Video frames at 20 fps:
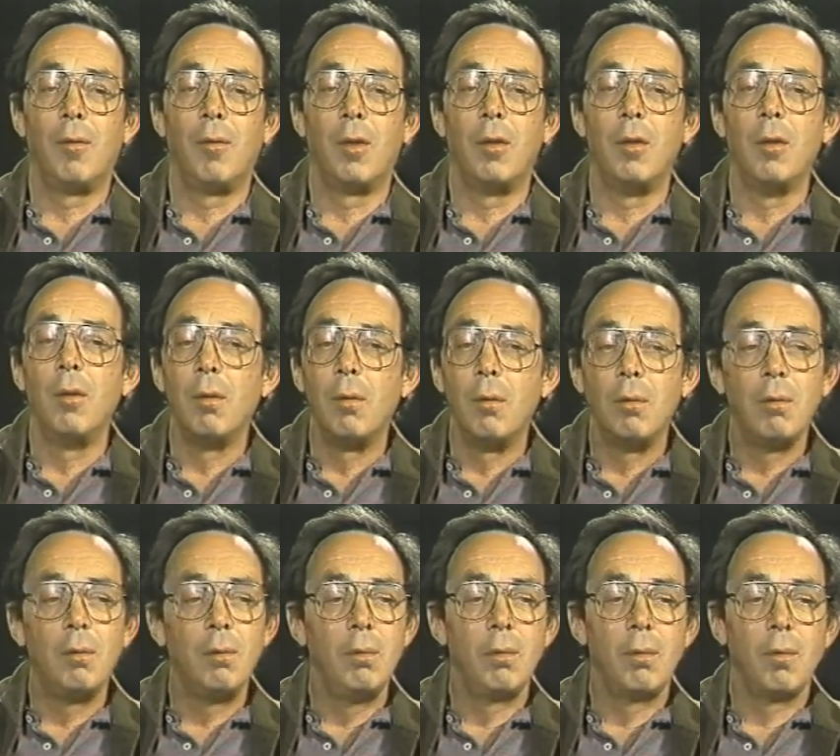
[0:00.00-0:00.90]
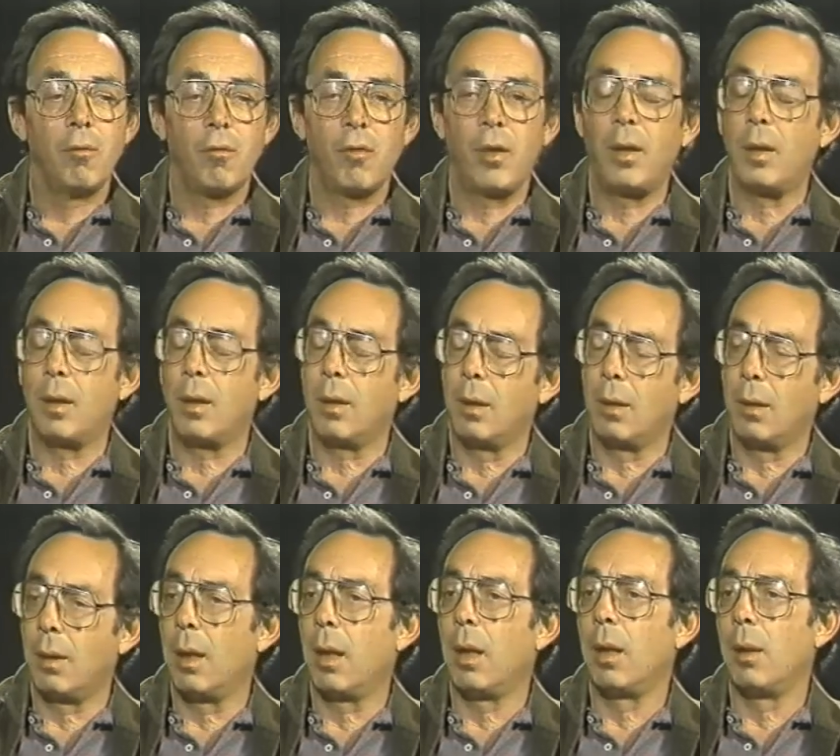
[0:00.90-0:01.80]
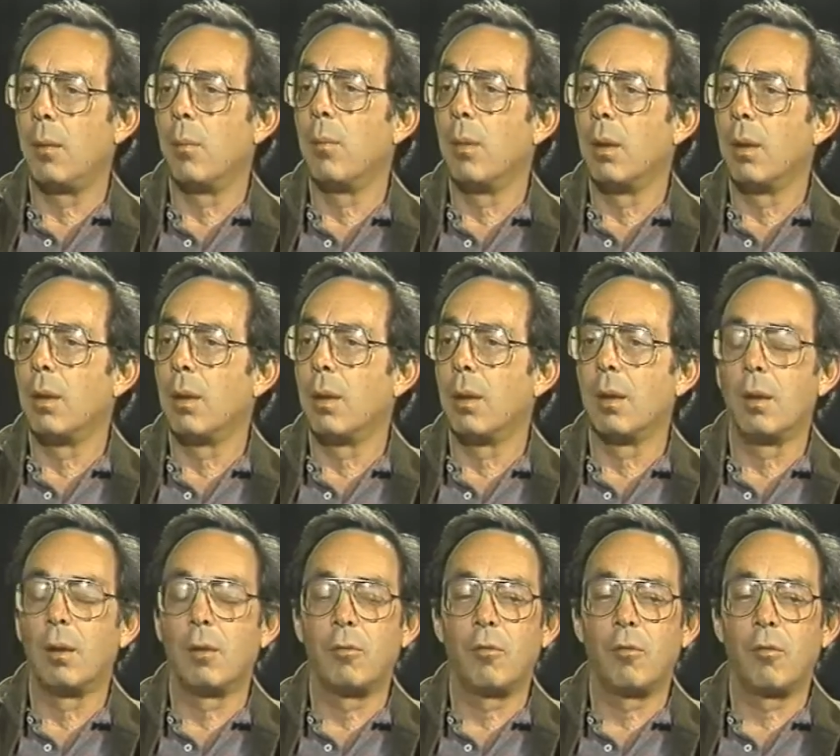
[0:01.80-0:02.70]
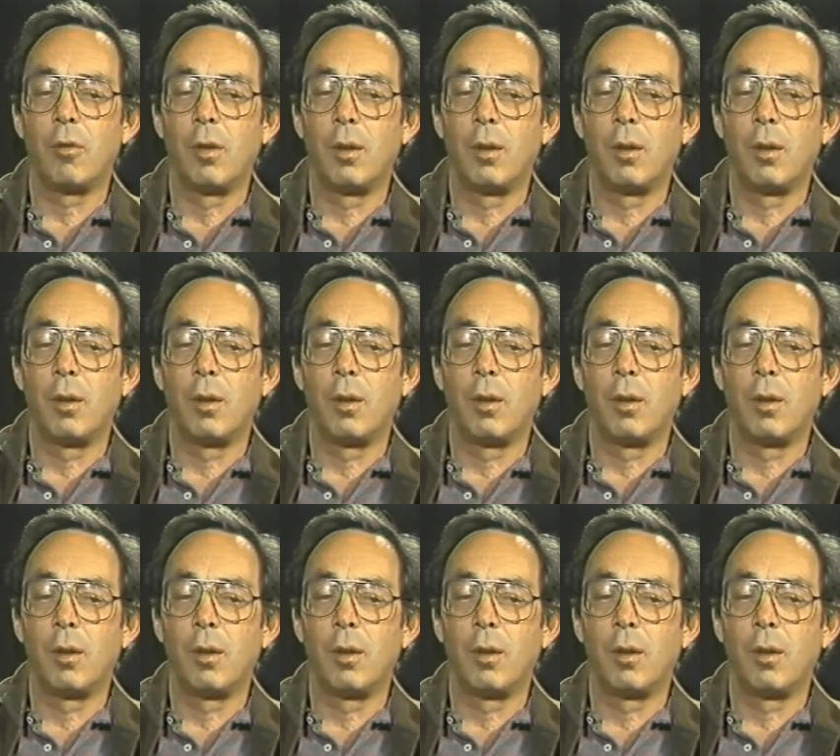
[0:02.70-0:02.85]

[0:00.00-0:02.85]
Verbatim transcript: the new fake game of